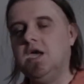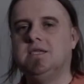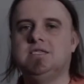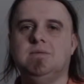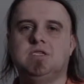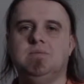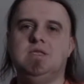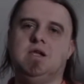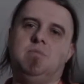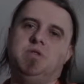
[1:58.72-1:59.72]
It seems to me
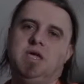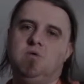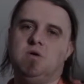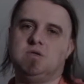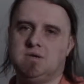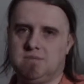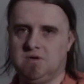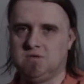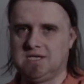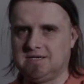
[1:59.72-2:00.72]
that a play where
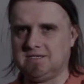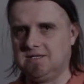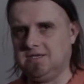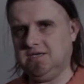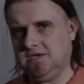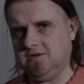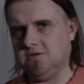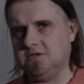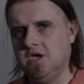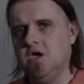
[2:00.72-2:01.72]
somebody was accidentally
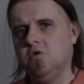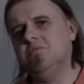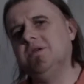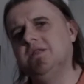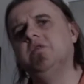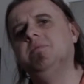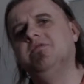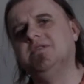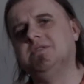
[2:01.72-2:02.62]
killed would be a little bit of a